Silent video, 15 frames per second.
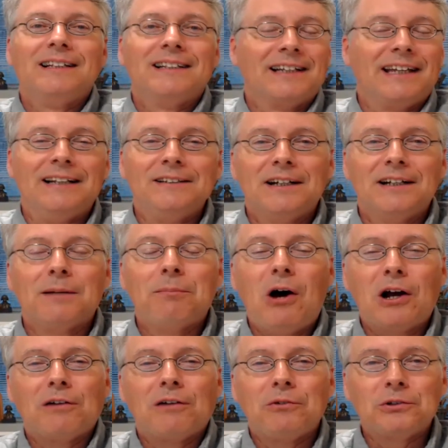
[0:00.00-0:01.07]
Again, an
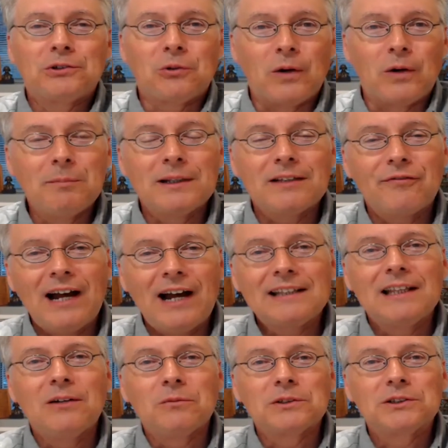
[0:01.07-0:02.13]
apocryphal story, but the fact
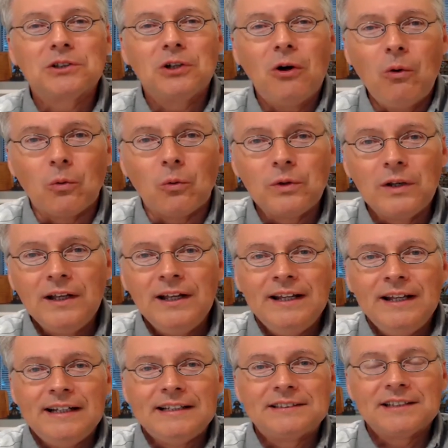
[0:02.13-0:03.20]
that it was told
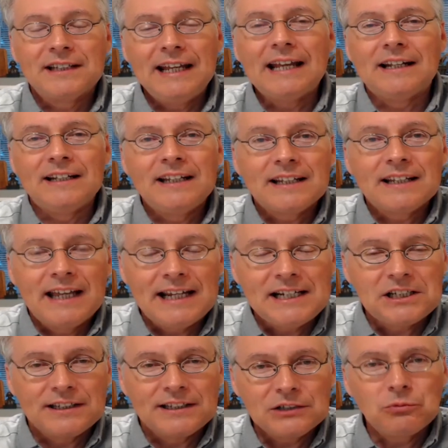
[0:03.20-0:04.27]
is, again, an
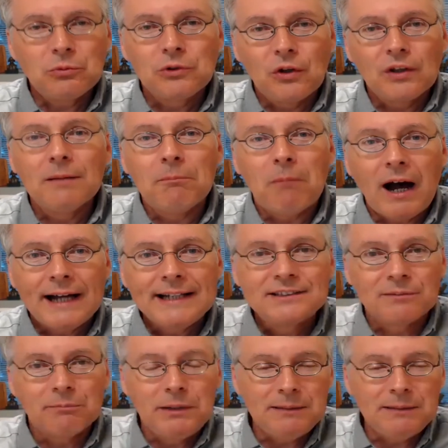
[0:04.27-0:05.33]
indication that this was on the minds
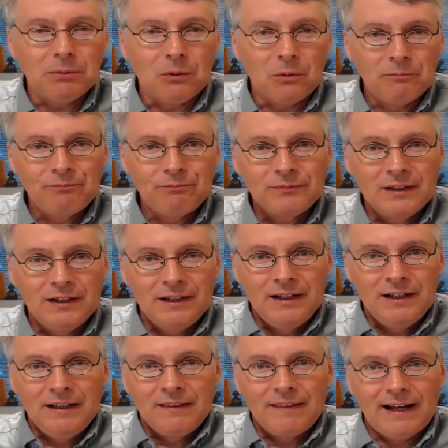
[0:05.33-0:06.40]
of people,
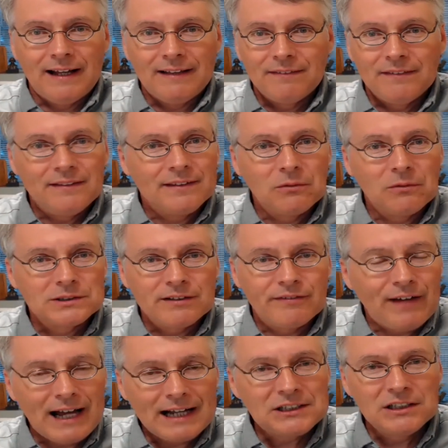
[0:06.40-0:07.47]
that there was a
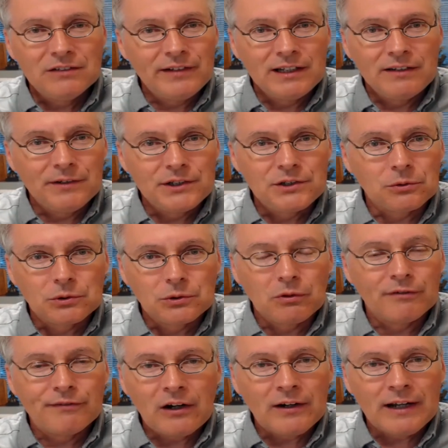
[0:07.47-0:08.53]
faction of individuals who
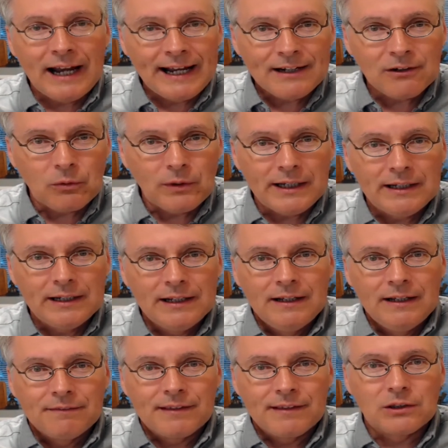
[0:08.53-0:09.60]
were very angry
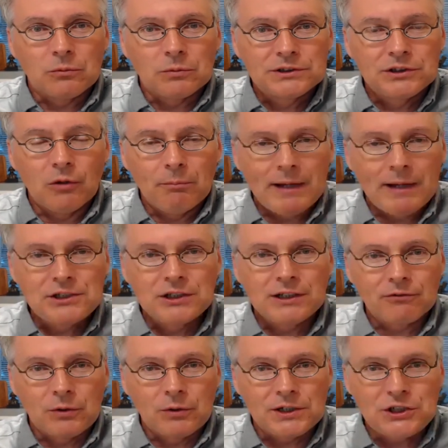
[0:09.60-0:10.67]
that there was no mention
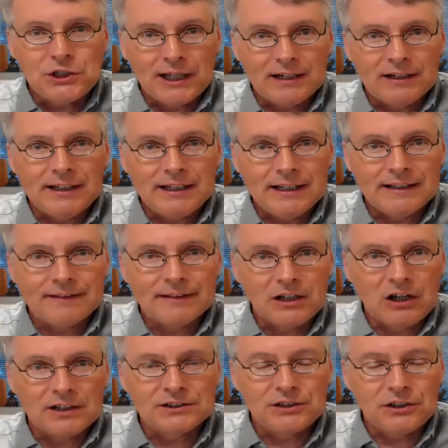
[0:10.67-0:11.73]
of Christianity in the
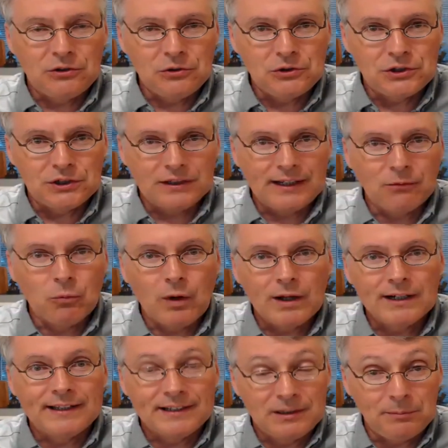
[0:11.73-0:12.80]
Constitution. They
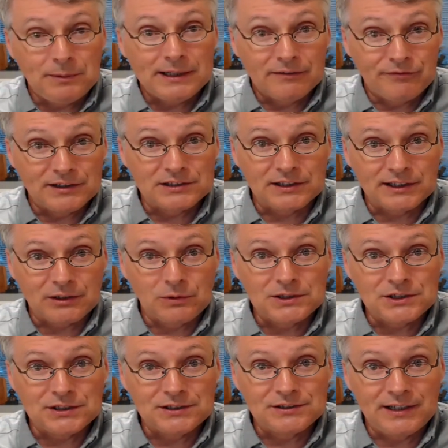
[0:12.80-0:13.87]
wanted it to be an officially
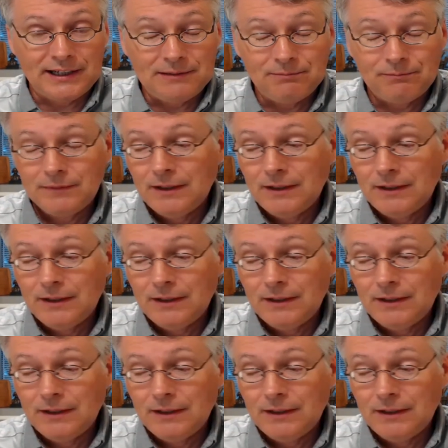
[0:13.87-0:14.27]
Christian state.